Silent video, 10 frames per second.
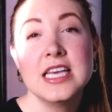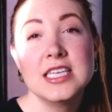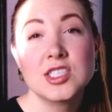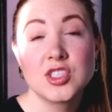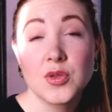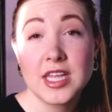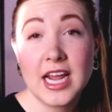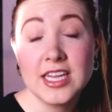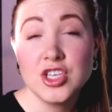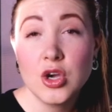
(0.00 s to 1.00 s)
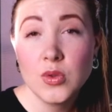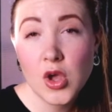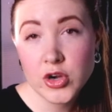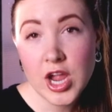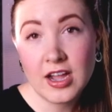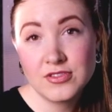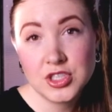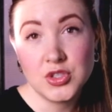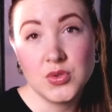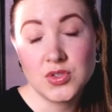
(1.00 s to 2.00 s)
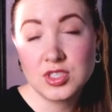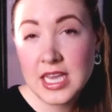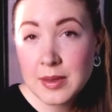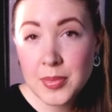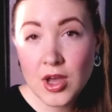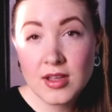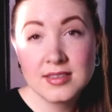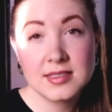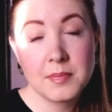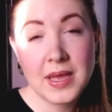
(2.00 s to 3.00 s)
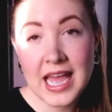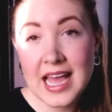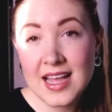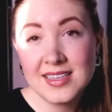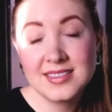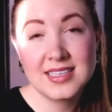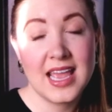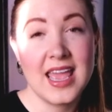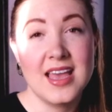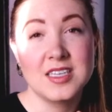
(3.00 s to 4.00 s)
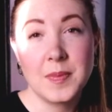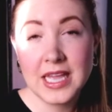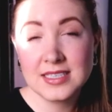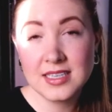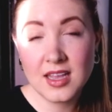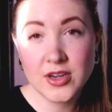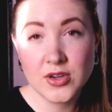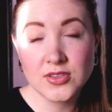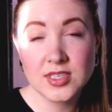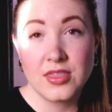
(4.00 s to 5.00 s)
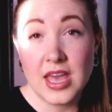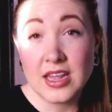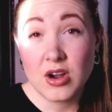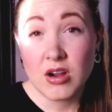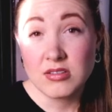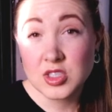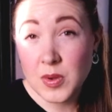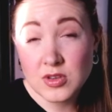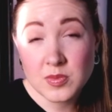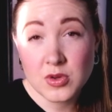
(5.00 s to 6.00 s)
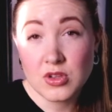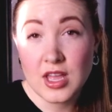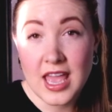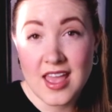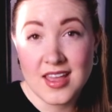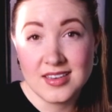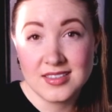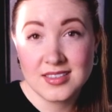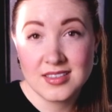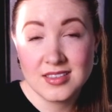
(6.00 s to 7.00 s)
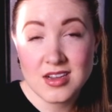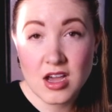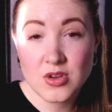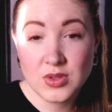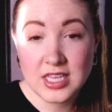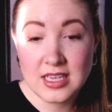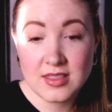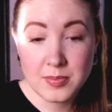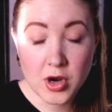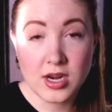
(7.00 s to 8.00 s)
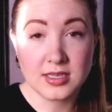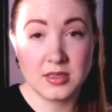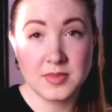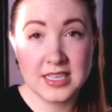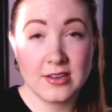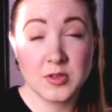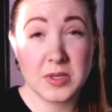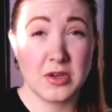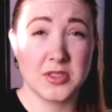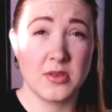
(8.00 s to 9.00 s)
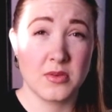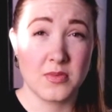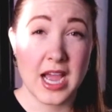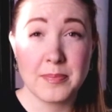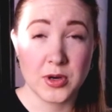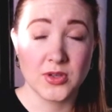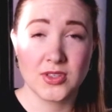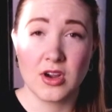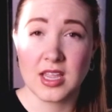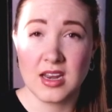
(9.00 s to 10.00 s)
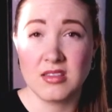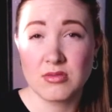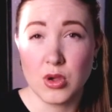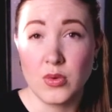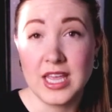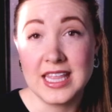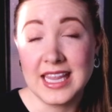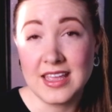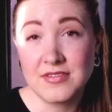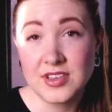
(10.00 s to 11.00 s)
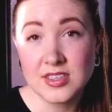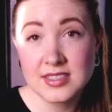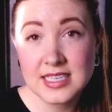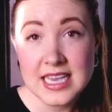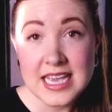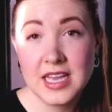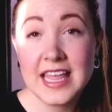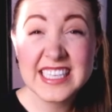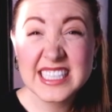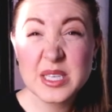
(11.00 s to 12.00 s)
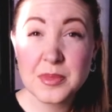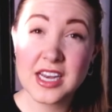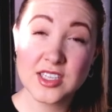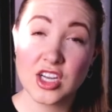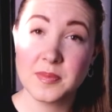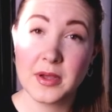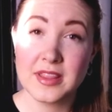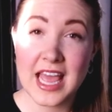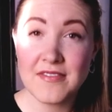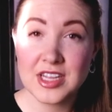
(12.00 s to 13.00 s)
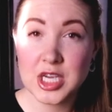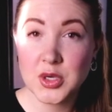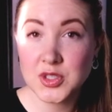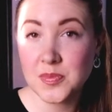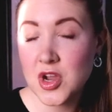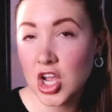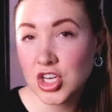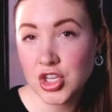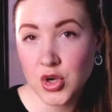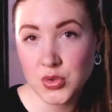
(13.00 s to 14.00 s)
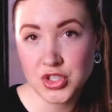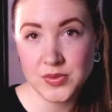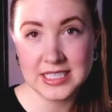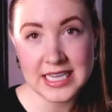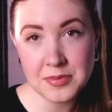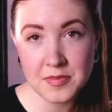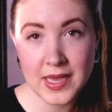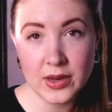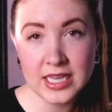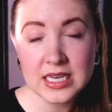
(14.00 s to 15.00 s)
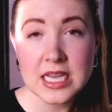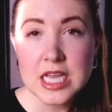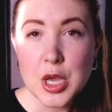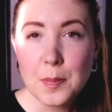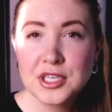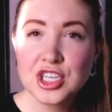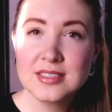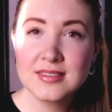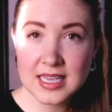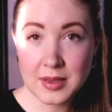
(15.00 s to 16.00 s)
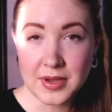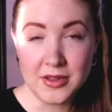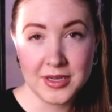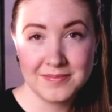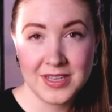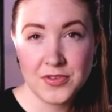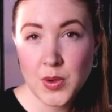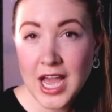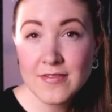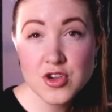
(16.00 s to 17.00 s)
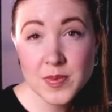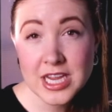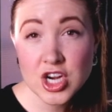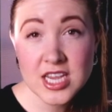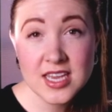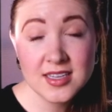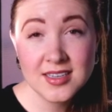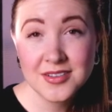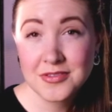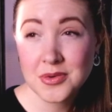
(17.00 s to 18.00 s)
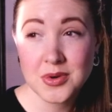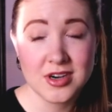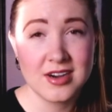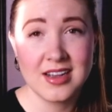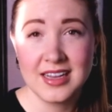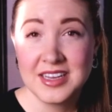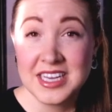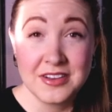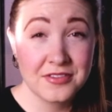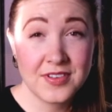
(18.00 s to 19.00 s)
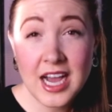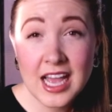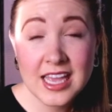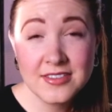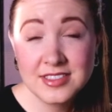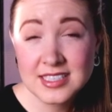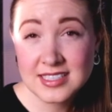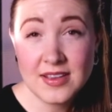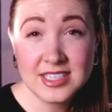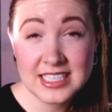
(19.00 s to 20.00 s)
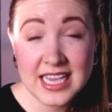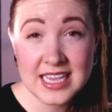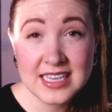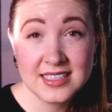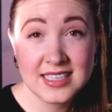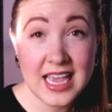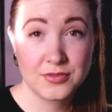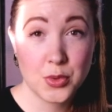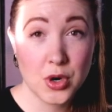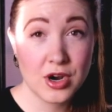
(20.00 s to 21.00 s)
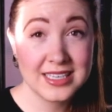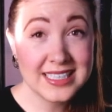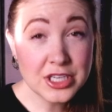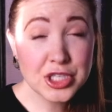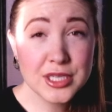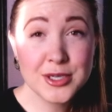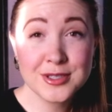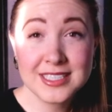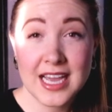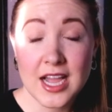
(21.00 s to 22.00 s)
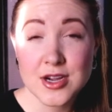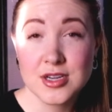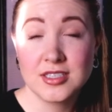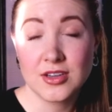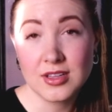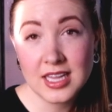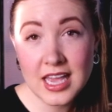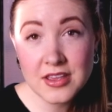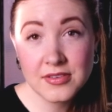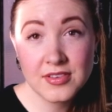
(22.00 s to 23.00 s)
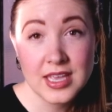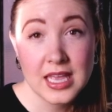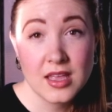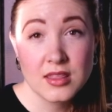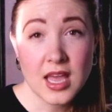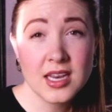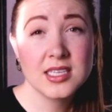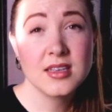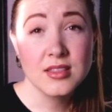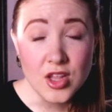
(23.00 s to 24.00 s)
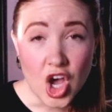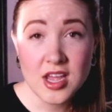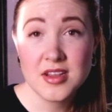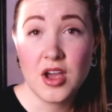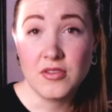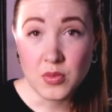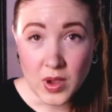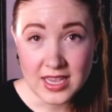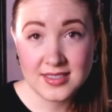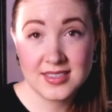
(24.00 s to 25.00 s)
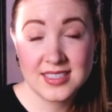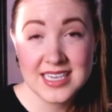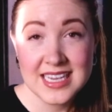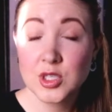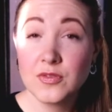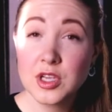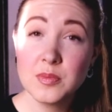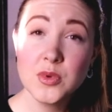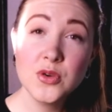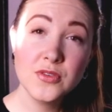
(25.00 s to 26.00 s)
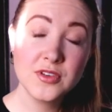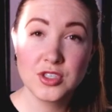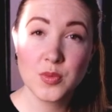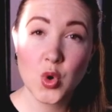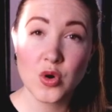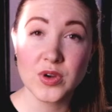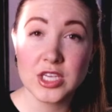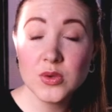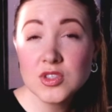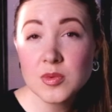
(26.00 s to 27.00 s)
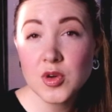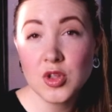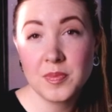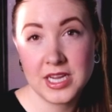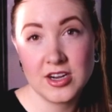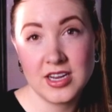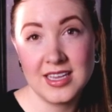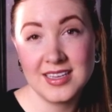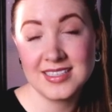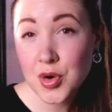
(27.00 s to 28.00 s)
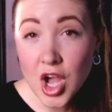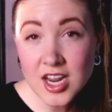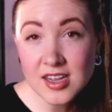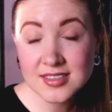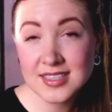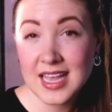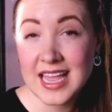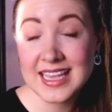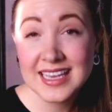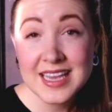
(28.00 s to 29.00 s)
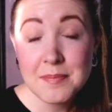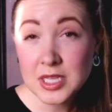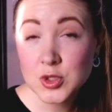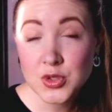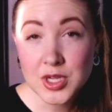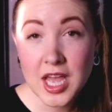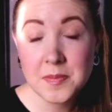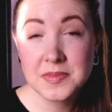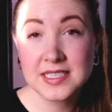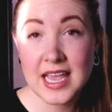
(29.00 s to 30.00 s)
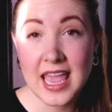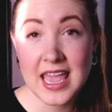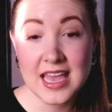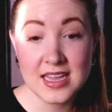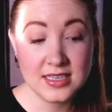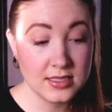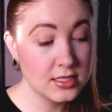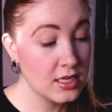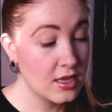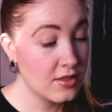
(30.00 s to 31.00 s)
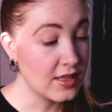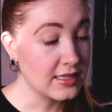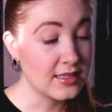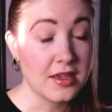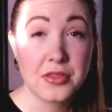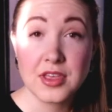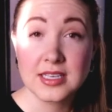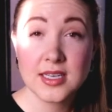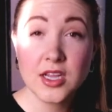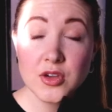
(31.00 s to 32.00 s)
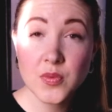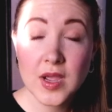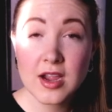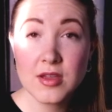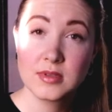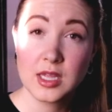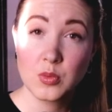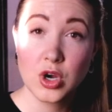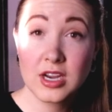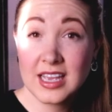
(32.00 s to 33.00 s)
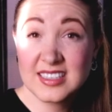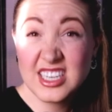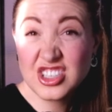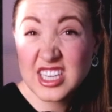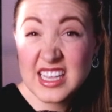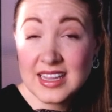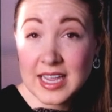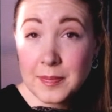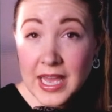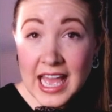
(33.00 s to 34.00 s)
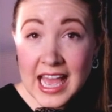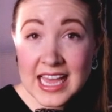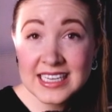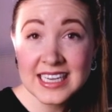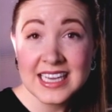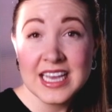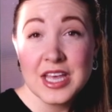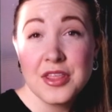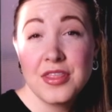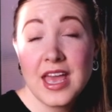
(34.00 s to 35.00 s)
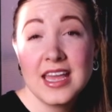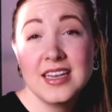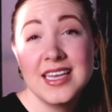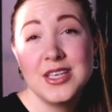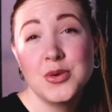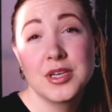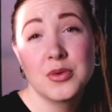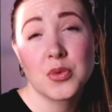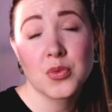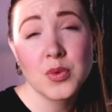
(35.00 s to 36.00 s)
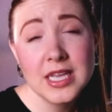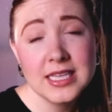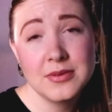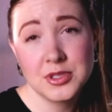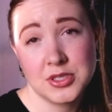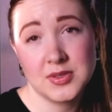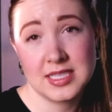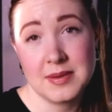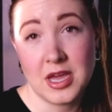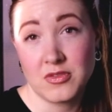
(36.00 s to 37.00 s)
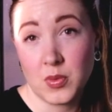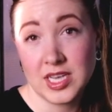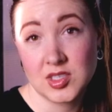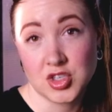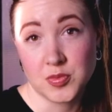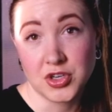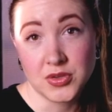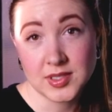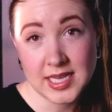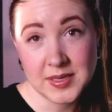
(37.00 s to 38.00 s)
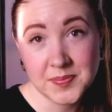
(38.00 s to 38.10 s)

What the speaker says: so that I no longer have to use tampons, pads, and panty liners that are disposable, and not only the products themselves, but also the wrappers are getting thrown in landfills. And this is something I talked about in that video, so I'm not going to go too in depth about it, but just think about it. If you have your period for 5 to 7 days for essentially your entire adult life, that is a lot of waste. So if you can move to more reusable period products like menstrual cups and things like Thinx underwear that work essentially like a pad, then you can really reduce the amount of waste you're producing.